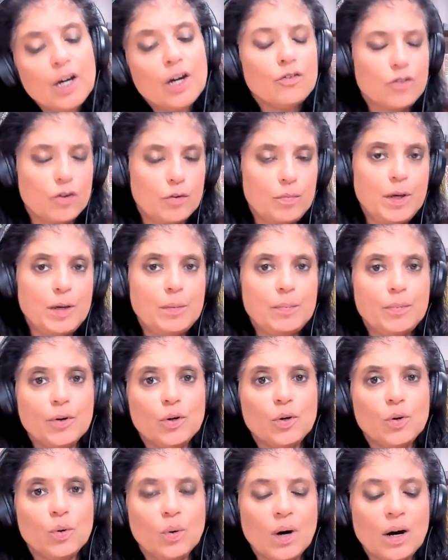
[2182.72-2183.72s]
for people
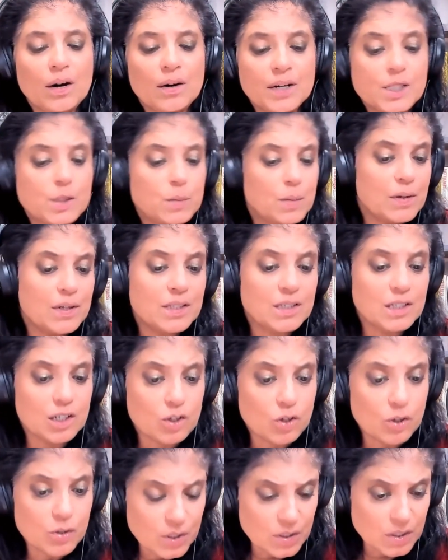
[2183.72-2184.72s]
who are experiencing
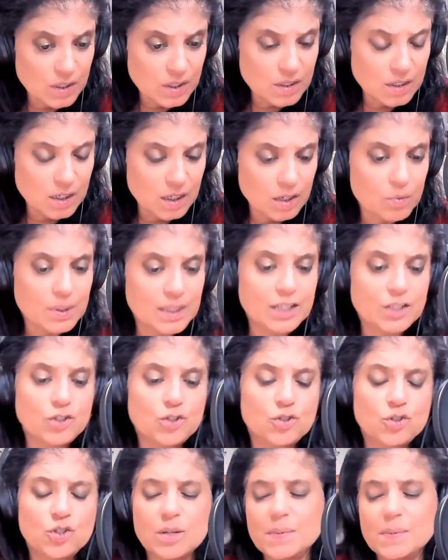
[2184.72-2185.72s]
narcissistic
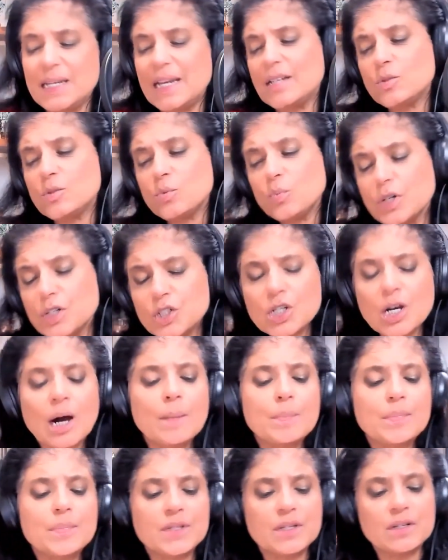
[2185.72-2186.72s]
relationships that has
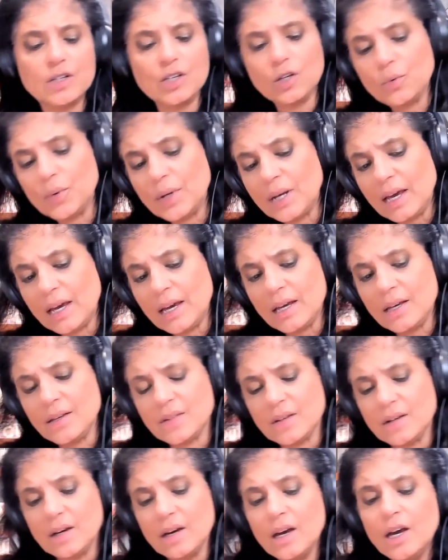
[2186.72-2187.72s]
workshops and Q&As
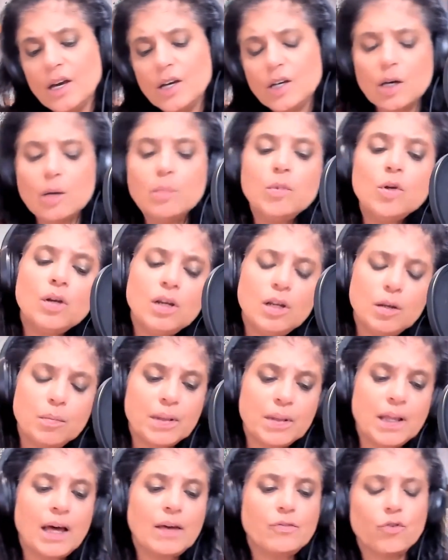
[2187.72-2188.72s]
and a community
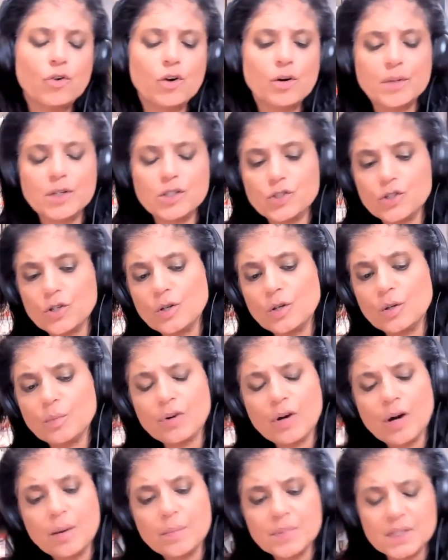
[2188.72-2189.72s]
platform and journal
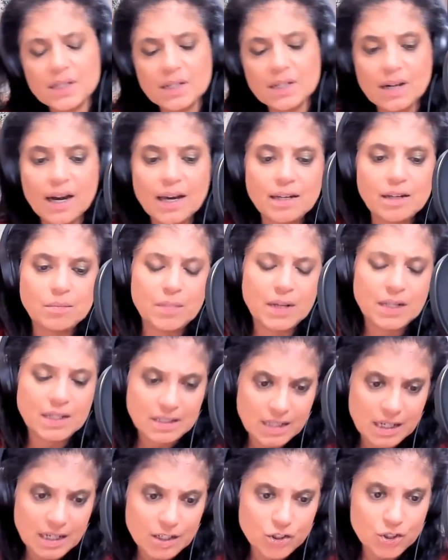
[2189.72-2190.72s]
prompts and guided
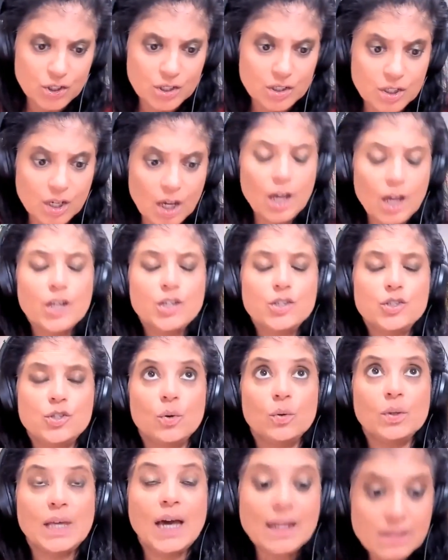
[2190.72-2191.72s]
meditations.
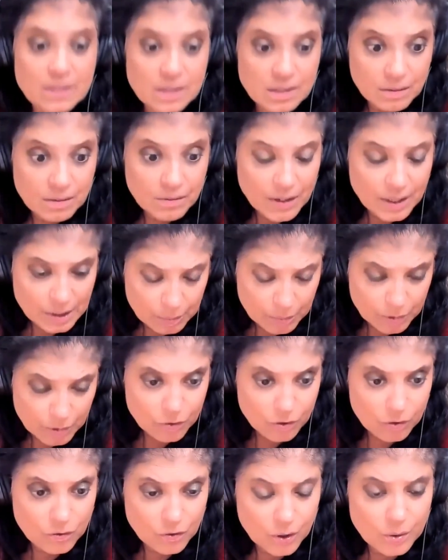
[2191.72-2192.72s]
So that's available
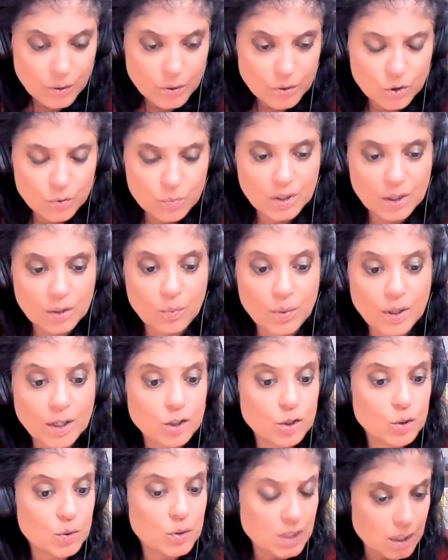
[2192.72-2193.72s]
for folks who really want to
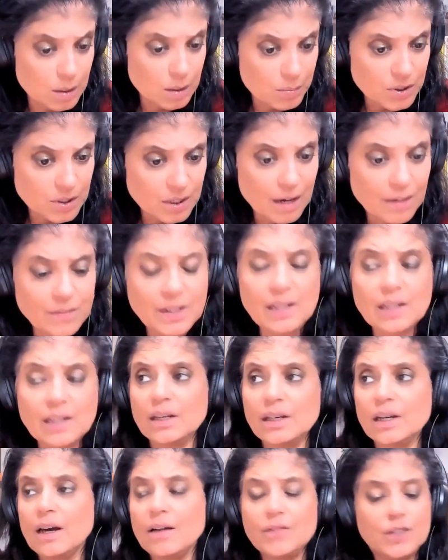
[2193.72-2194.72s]
do a deeper dive into
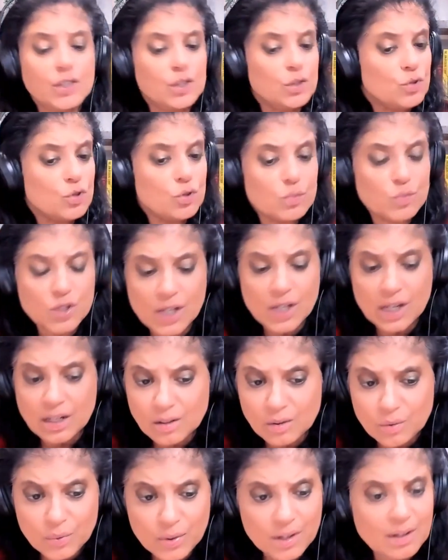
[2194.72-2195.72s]
healing. I have a YouTube
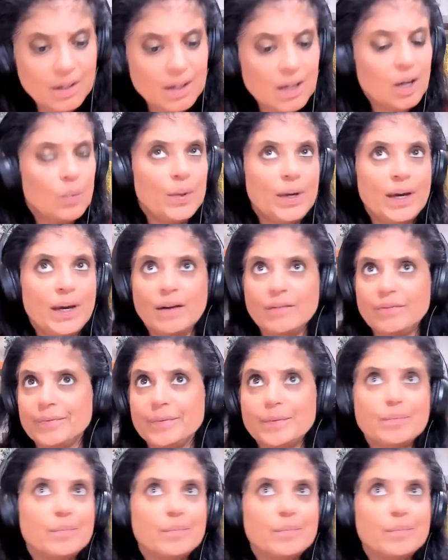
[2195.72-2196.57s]
channel where we have